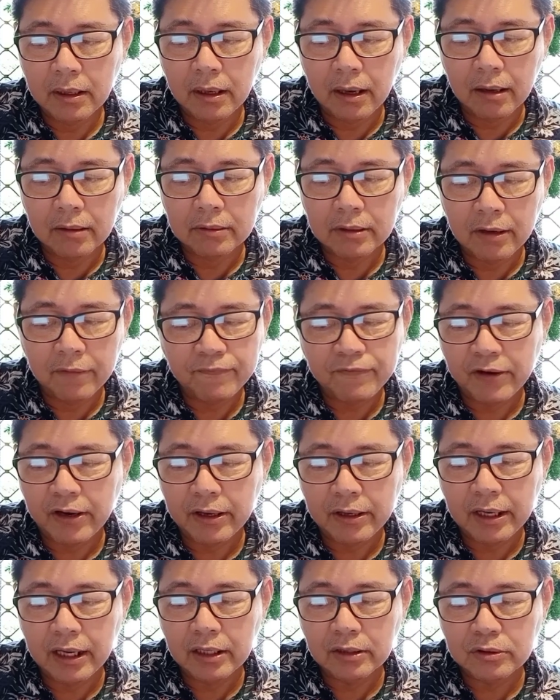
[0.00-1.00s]

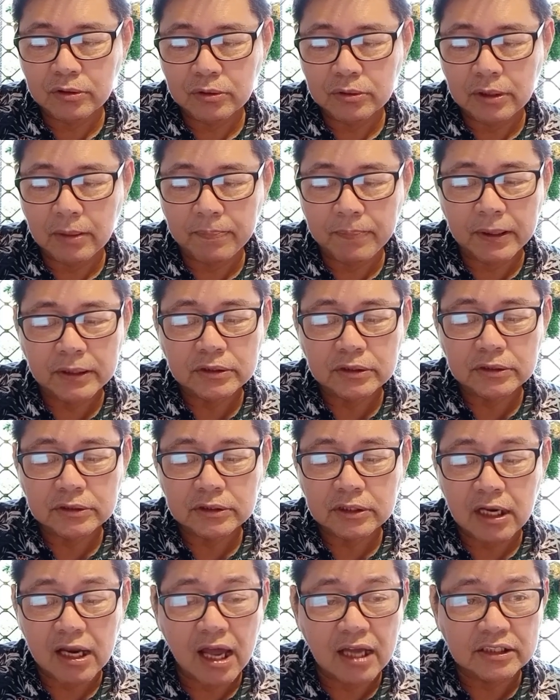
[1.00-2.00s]
referring to the person's
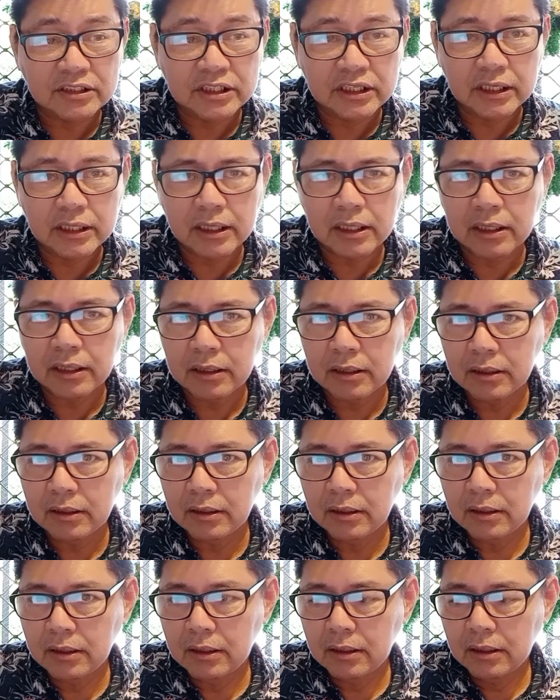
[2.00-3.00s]
logic
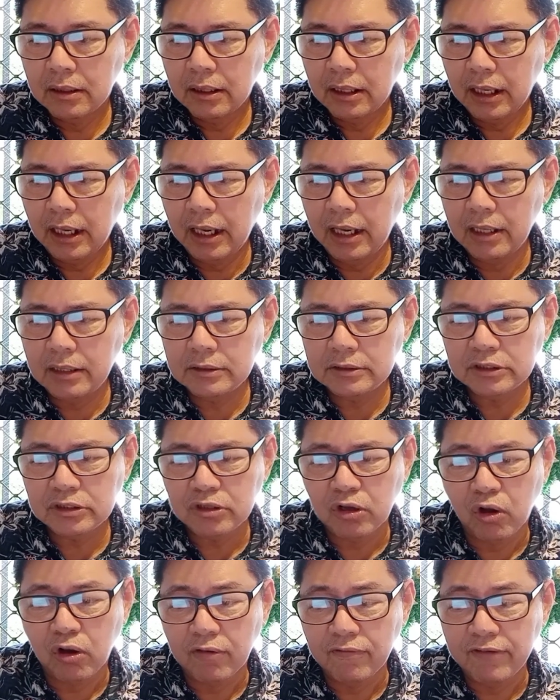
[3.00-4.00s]
in
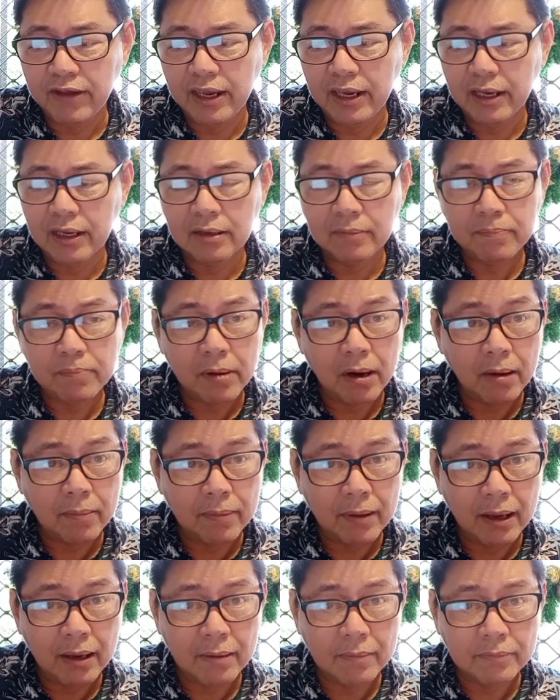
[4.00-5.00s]
solving
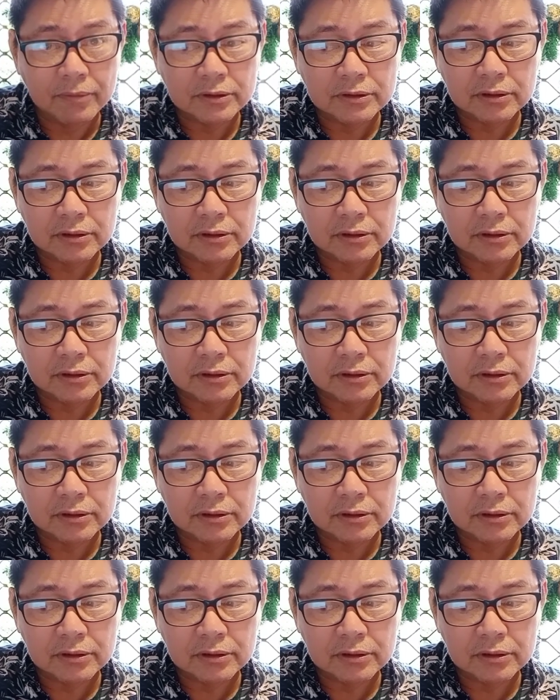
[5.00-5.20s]
problems.